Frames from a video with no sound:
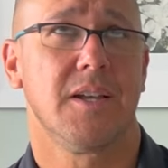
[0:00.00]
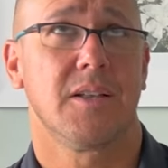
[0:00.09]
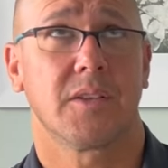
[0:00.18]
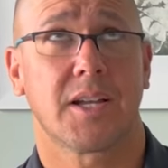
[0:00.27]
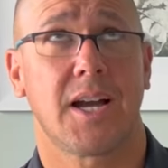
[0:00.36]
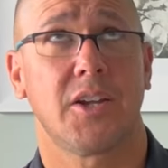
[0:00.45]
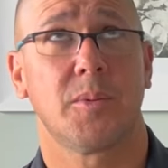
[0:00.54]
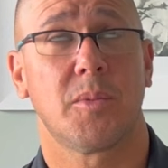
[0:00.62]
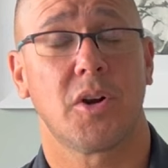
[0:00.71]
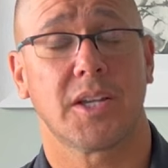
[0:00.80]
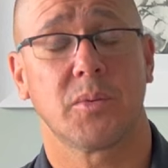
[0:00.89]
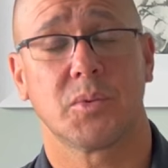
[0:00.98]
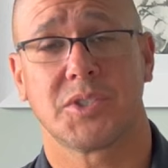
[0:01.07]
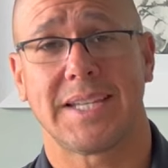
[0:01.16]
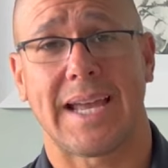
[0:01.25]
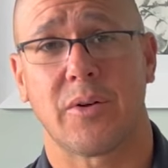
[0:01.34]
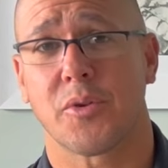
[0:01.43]
the condo market was
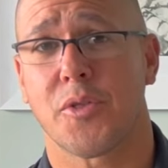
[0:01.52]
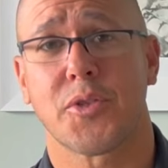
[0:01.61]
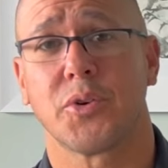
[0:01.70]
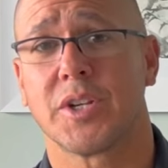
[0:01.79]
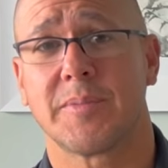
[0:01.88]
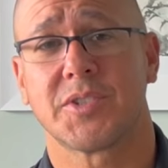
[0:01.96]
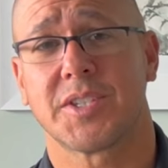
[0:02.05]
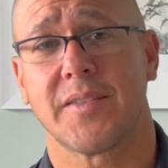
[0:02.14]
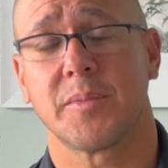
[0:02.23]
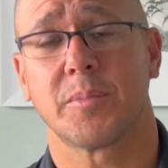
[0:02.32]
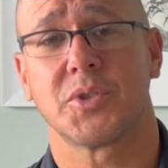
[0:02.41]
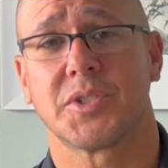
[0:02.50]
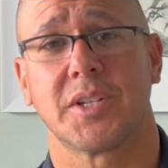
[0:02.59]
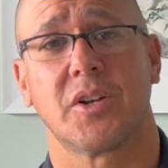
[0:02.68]
down 37%